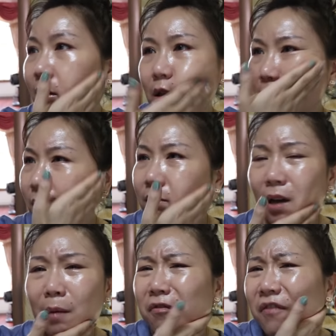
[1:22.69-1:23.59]
you know,
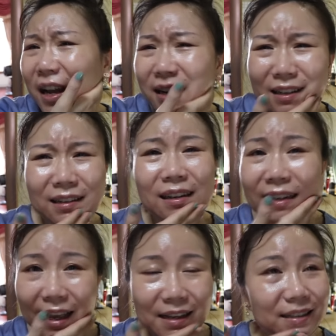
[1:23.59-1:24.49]
I'm fairly
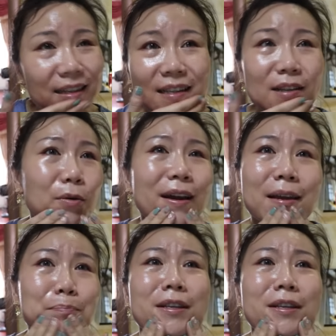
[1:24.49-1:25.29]
lazy in a way.